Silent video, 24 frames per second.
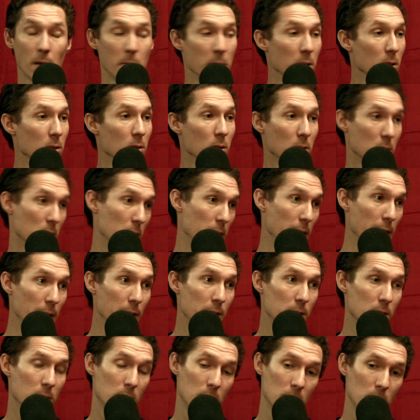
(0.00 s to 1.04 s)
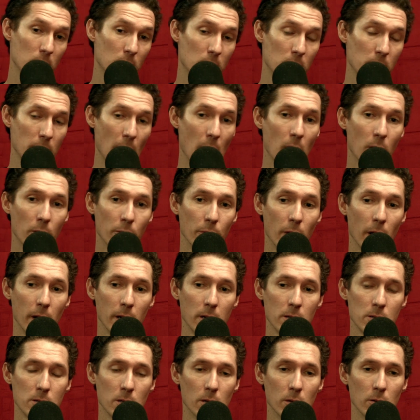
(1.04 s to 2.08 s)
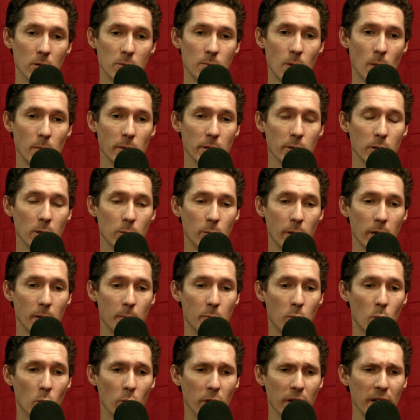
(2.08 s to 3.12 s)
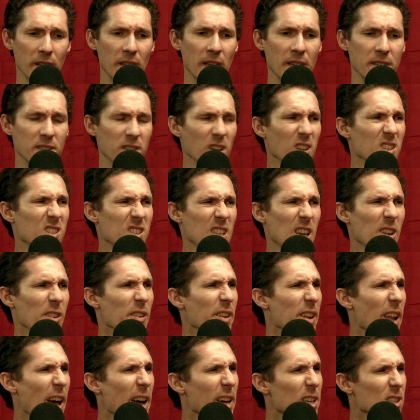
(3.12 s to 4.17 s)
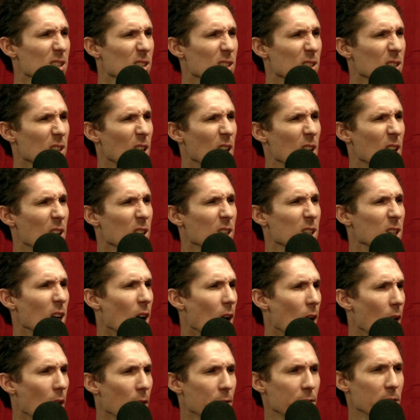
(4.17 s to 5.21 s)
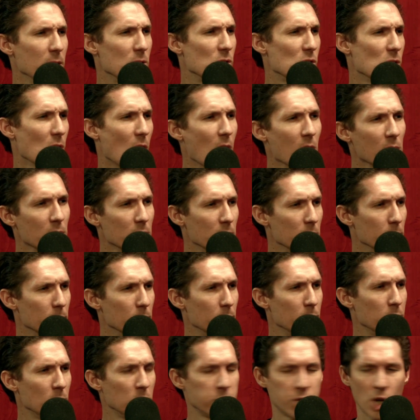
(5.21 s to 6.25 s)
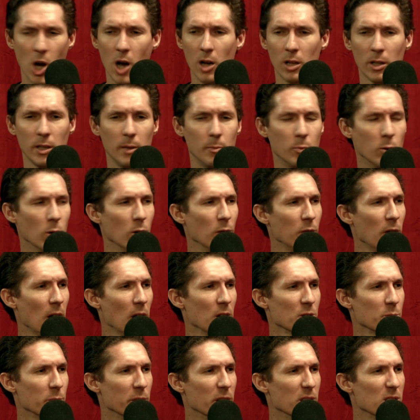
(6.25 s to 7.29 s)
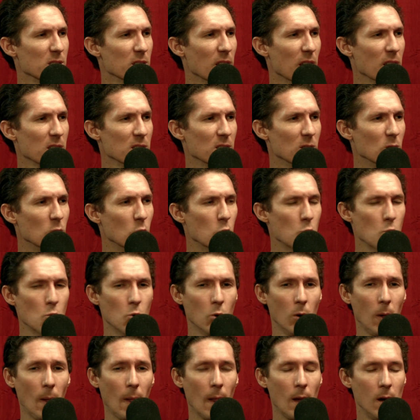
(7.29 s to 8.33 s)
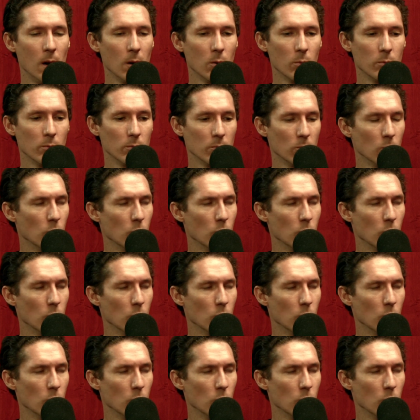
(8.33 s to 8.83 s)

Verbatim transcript: I mean, look, Guinness stout, right? So there's probably a good way to pour it, and that does sound nice. Coffee, chocolate, chocolate profiles when it's nice and cool. Yeah, that is.